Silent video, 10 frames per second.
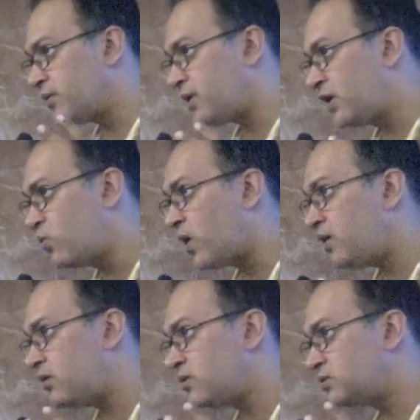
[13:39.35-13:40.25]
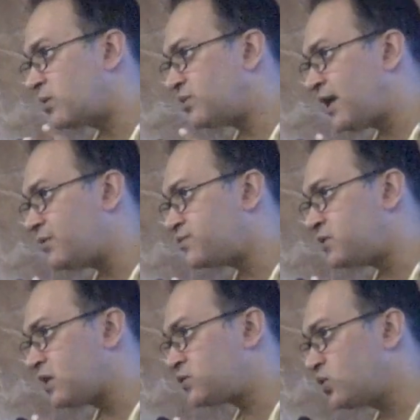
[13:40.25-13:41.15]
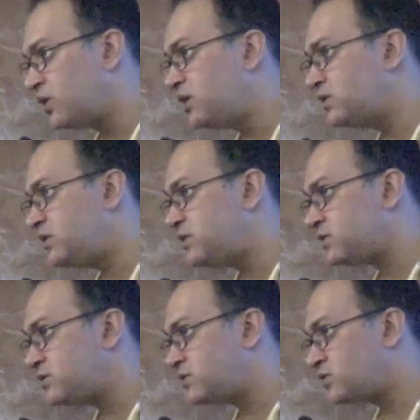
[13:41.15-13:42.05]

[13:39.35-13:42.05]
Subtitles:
T1, sometimes with residual disease,